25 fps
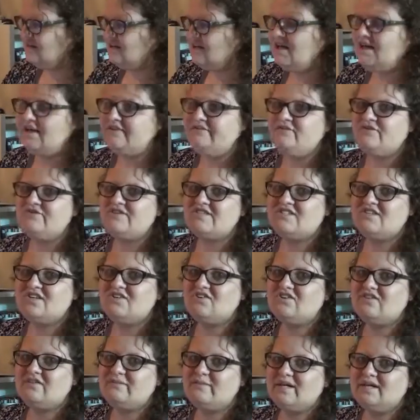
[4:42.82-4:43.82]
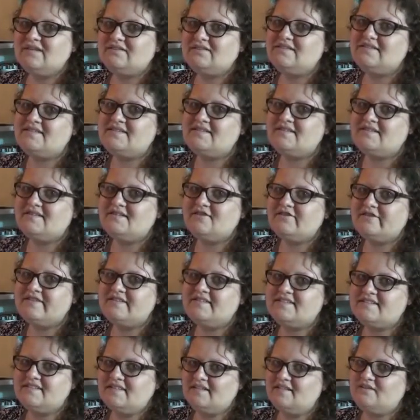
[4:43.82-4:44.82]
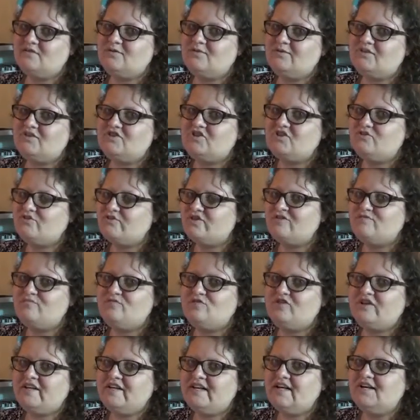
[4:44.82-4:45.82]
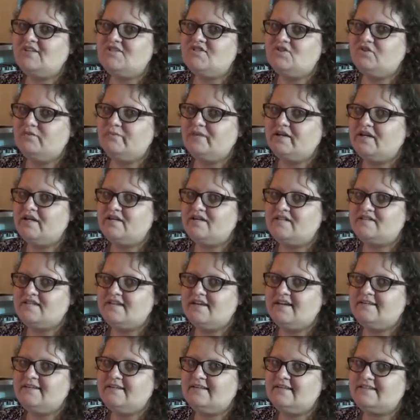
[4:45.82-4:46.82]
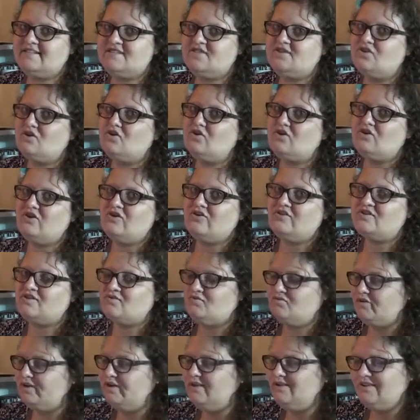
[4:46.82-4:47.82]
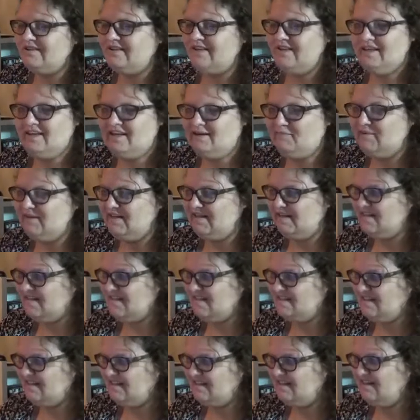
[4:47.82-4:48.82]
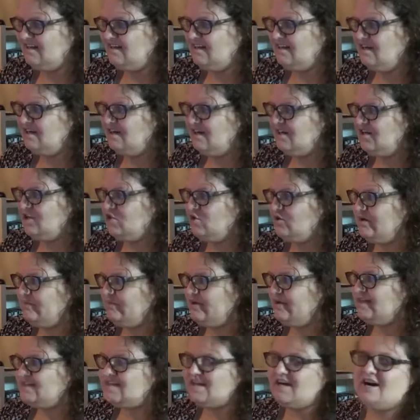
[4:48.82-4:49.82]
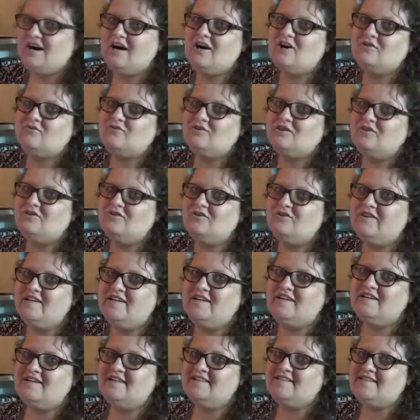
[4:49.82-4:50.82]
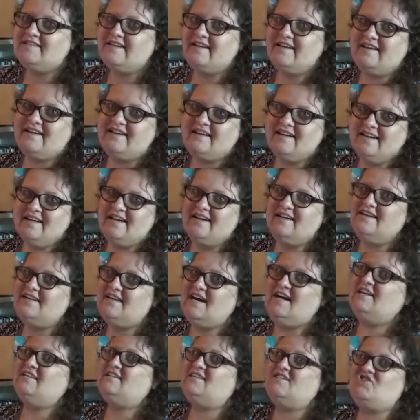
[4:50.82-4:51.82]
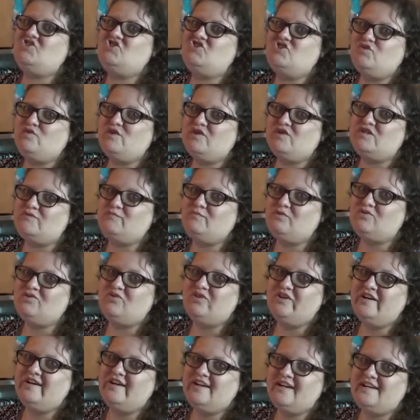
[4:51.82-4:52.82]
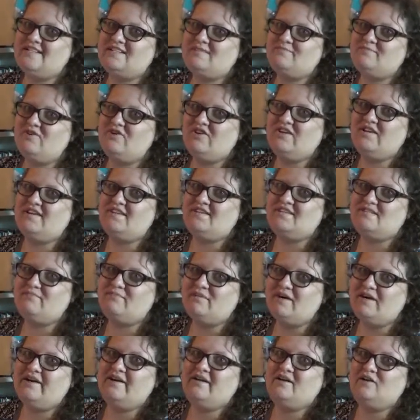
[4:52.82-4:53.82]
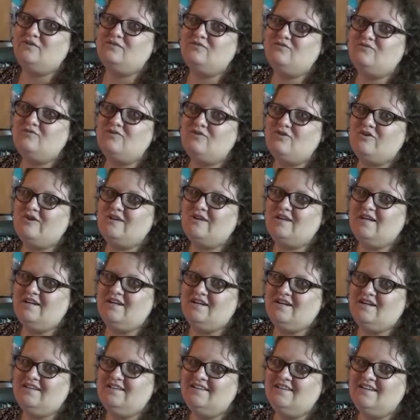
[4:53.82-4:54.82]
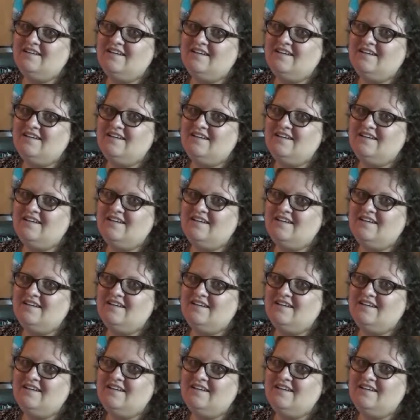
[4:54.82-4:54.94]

I first heard about this series uh, through the Jewish Book Council because N.S. Dolkart's real name is uh, Noah Beit Aharon. He is a uh, nice Jewish boy, as put in his bio for uh,